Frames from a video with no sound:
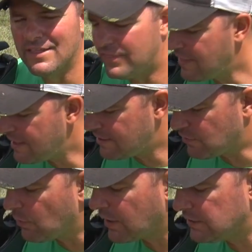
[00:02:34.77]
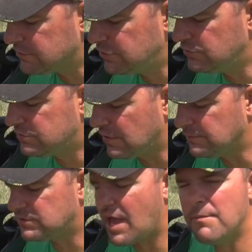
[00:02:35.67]
Then we're going to shoot some
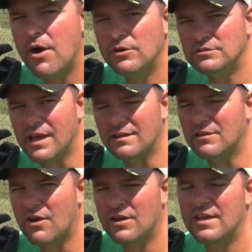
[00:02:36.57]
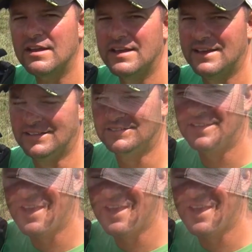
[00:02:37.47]
Sabos at a target and see